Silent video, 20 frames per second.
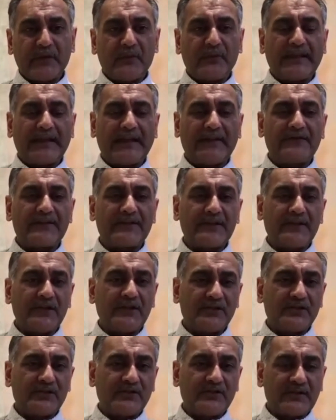We have
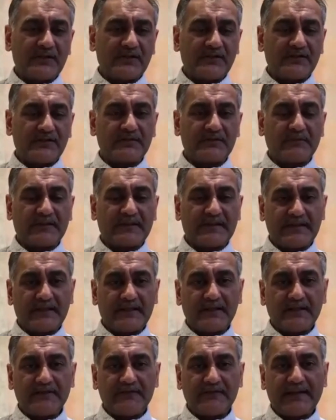surgeons such as
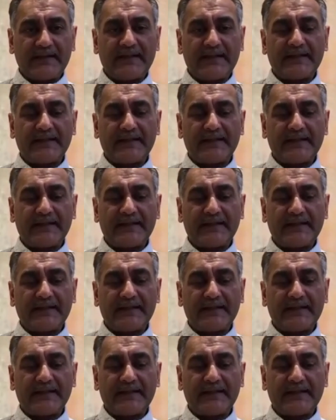myself